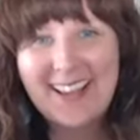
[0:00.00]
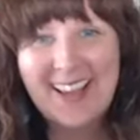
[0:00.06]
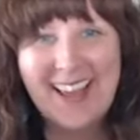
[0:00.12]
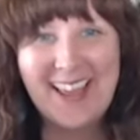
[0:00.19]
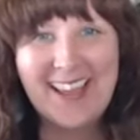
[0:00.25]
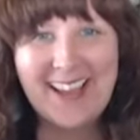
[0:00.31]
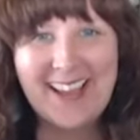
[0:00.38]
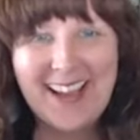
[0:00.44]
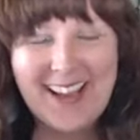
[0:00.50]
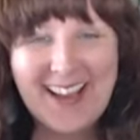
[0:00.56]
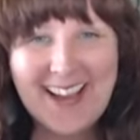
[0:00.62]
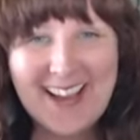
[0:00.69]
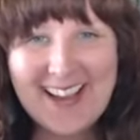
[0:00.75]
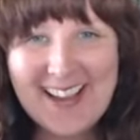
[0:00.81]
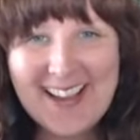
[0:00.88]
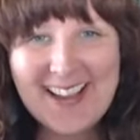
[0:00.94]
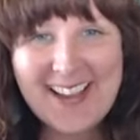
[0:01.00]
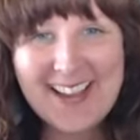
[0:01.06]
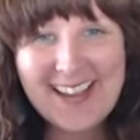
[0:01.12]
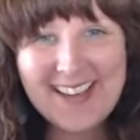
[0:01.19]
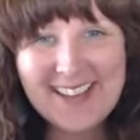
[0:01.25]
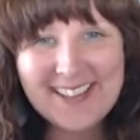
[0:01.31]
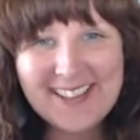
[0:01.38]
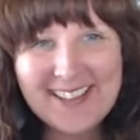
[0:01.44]
Hey
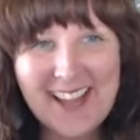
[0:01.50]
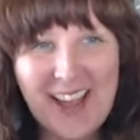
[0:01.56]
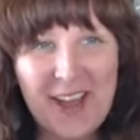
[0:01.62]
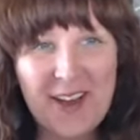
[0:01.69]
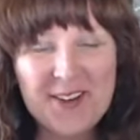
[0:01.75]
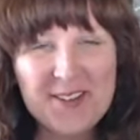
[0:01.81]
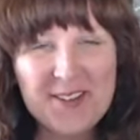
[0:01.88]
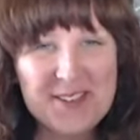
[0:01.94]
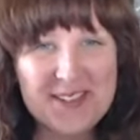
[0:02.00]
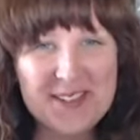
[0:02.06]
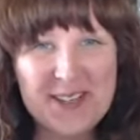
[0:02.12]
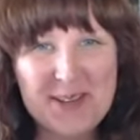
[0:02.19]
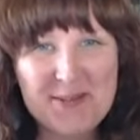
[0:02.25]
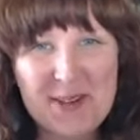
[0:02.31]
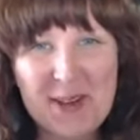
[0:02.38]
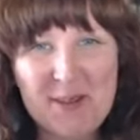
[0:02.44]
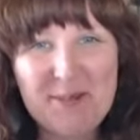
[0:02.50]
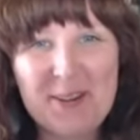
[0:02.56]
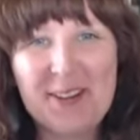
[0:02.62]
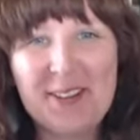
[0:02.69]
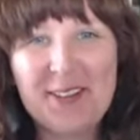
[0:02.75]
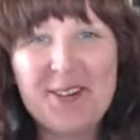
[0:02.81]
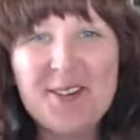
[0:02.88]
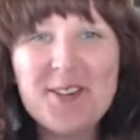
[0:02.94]
guys, how is Team Cup
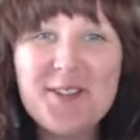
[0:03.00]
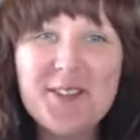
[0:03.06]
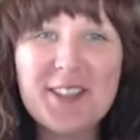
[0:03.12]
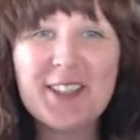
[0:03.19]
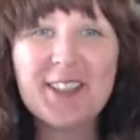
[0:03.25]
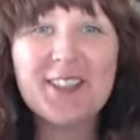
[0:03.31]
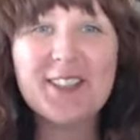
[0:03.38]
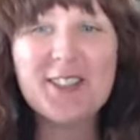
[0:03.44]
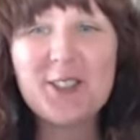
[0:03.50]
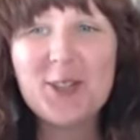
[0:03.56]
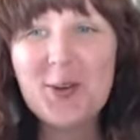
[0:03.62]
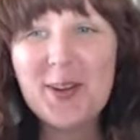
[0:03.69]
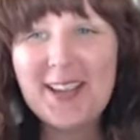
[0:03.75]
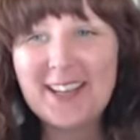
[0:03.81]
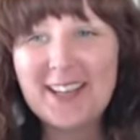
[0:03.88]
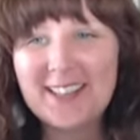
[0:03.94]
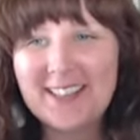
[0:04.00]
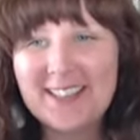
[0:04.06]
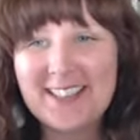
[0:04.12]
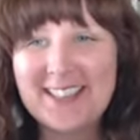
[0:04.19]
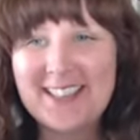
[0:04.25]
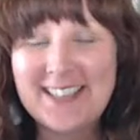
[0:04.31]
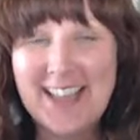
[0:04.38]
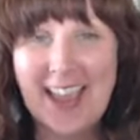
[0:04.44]
Runneth Over doing
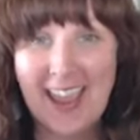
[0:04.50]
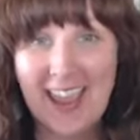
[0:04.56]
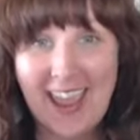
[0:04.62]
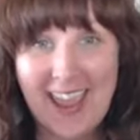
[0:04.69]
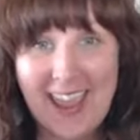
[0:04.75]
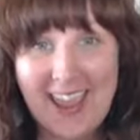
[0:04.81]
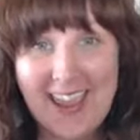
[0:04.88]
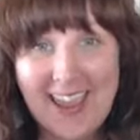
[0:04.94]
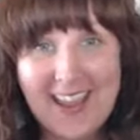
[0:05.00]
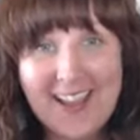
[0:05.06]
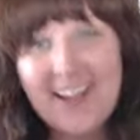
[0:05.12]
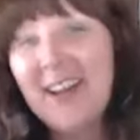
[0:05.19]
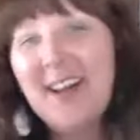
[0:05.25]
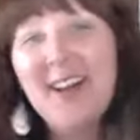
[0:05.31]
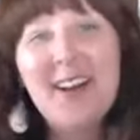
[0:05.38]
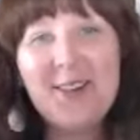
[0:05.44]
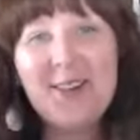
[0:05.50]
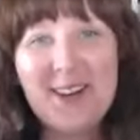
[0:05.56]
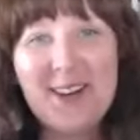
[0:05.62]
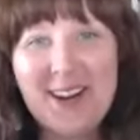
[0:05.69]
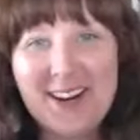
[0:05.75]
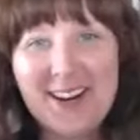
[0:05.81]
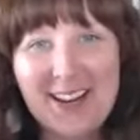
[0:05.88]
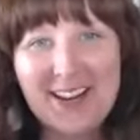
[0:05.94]
today? We
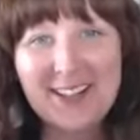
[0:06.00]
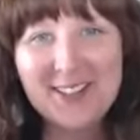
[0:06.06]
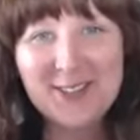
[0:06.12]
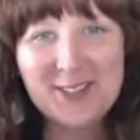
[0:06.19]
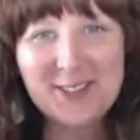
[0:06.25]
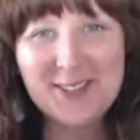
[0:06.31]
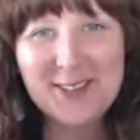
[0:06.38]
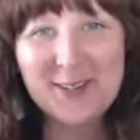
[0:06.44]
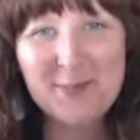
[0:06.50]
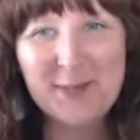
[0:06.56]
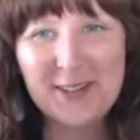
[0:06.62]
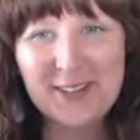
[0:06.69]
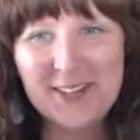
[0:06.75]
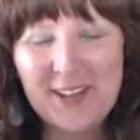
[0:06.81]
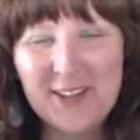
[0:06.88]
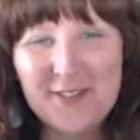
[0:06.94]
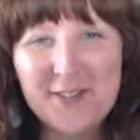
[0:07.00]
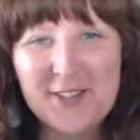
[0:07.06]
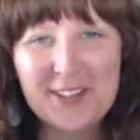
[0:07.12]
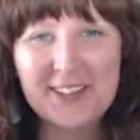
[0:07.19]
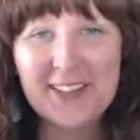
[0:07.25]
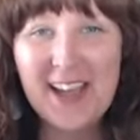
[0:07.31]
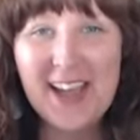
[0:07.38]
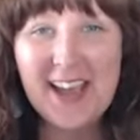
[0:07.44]
are getting towards the middle of
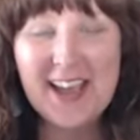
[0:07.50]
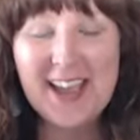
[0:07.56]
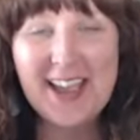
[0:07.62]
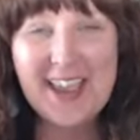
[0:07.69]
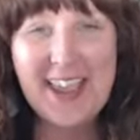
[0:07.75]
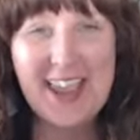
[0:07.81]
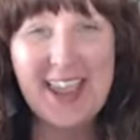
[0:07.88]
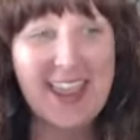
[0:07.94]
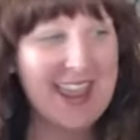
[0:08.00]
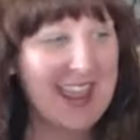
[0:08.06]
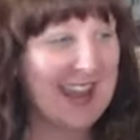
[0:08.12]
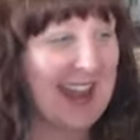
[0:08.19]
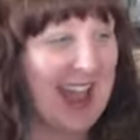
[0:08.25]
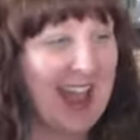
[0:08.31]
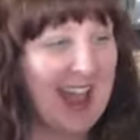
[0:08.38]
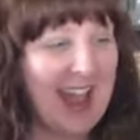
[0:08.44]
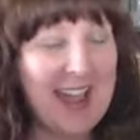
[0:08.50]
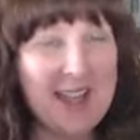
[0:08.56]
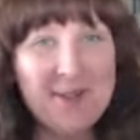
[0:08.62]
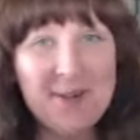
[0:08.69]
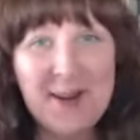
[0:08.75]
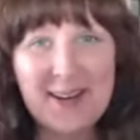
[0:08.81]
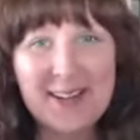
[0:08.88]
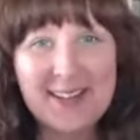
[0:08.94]
July and I
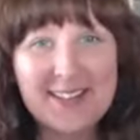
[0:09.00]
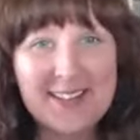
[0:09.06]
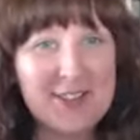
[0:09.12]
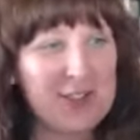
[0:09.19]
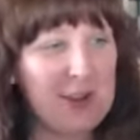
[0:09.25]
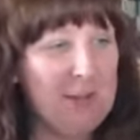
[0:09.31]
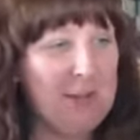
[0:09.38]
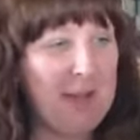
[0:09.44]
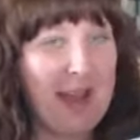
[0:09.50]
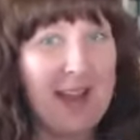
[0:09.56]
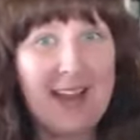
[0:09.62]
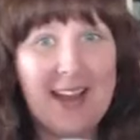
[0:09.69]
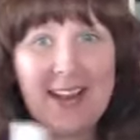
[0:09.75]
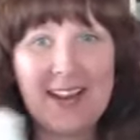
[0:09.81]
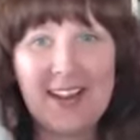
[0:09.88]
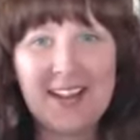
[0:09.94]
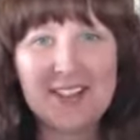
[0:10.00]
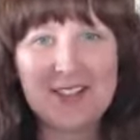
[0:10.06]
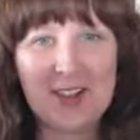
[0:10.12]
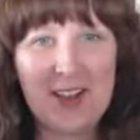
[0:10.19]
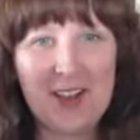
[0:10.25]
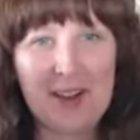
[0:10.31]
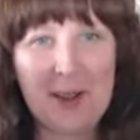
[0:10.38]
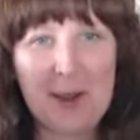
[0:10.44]
wanted to jump on and
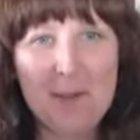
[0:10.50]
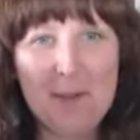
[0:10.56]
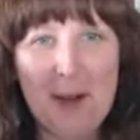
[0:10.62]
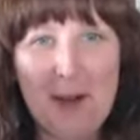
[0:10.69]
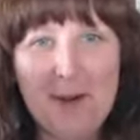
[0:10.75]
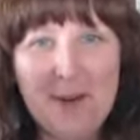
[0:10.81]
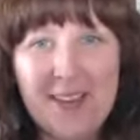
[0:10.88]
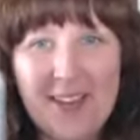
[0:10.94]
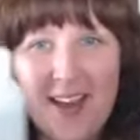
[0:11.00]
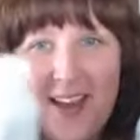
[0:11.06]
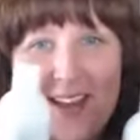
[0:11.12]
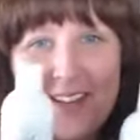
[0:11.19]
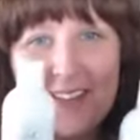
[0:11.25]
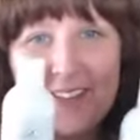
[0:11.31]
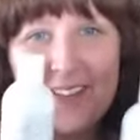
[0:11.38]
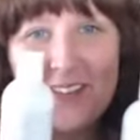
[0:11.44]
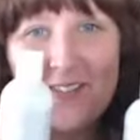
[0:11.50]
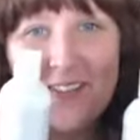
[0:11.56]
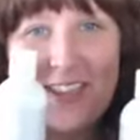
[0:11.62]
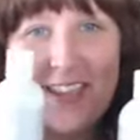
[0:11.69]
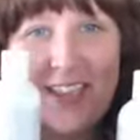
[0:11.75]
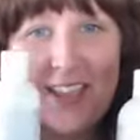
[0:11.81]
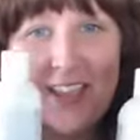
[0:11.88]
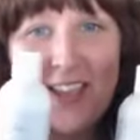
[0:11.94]
talk about Young
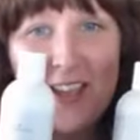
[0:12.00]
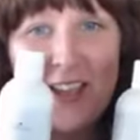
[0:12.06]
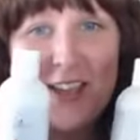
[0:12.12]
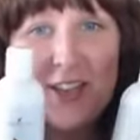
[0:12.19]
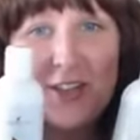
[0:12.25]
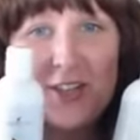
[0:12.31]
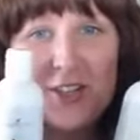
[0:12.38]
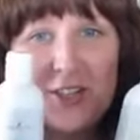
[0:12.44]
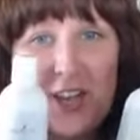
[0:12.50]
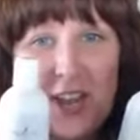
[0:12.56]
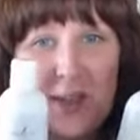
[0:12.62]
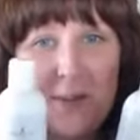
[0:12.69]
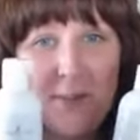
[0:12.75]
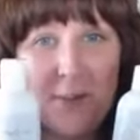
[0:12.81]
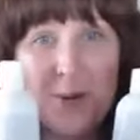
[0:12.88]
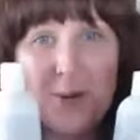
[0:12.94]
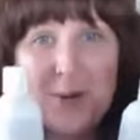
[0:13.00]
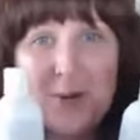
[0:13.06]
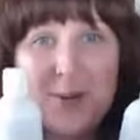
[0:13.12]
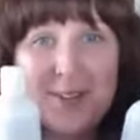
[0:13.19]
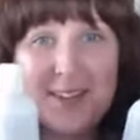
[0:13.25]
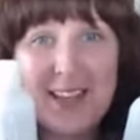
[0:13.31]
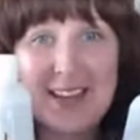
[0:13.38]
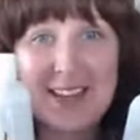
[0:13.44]
Living
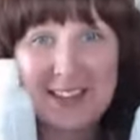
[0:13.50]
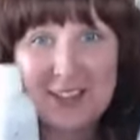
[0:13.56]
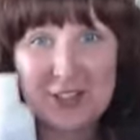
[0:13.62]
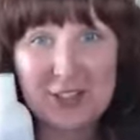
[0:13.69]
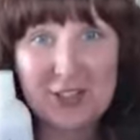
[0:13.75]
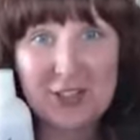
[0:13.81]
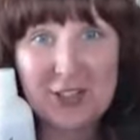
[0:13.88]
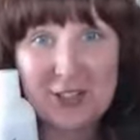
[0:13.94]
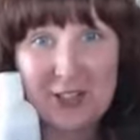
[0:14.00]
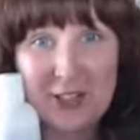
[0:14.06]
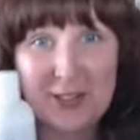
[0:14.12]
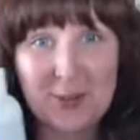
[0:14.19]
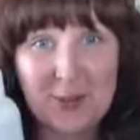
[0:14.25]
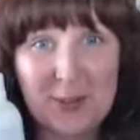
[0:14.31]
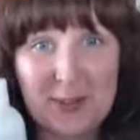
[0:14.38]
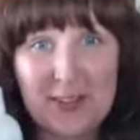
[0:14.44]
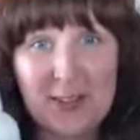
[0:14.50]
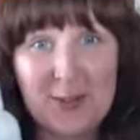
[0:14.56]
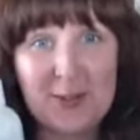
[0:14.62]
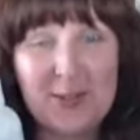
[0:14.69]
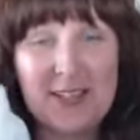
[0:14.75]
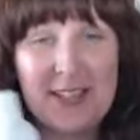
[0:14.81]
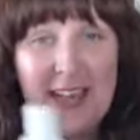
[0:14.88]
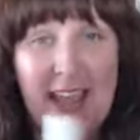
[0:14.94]
shampoos and conditioners with you
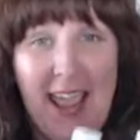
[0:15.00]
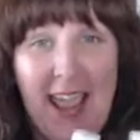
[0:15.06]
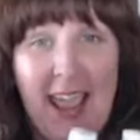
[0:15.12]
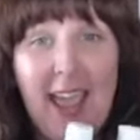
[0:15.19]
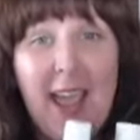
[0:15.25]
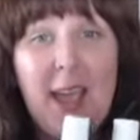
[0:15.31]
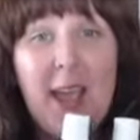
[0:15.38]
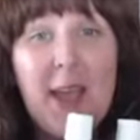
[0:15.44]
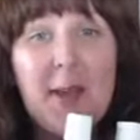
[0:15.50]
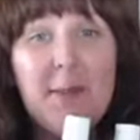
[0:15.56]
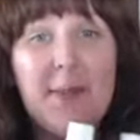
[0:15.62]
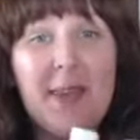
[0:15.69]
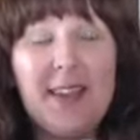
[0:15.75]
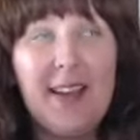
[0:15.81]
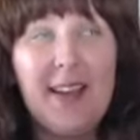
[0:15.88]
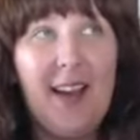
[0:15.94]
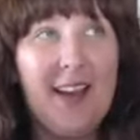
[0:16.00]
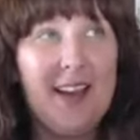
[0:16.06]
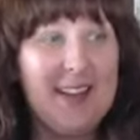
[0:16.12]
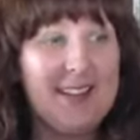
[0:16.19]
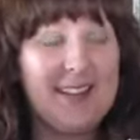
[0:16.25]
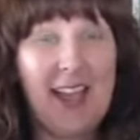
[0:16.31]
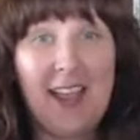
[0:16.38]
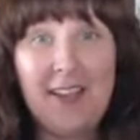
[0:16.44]
today
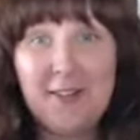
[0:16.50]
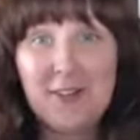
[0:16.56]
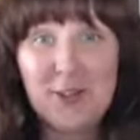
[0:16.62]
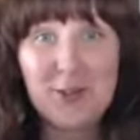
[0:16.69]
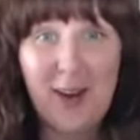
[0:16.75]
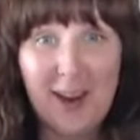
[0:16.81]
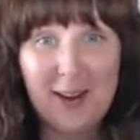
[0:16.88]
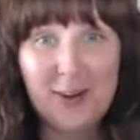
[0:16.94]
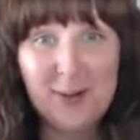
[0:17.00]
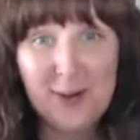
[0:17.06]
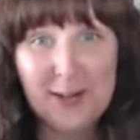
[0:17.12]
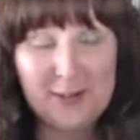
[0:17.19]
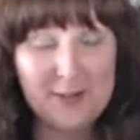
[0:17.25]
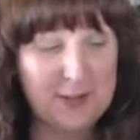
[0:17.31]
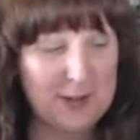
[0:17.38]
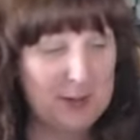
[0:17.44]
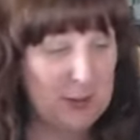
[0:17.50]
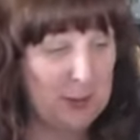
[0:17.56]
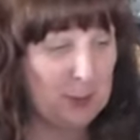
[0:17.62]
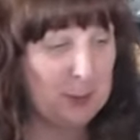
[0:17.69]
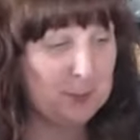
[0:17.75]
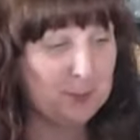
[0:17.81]
because I have tried quite a few.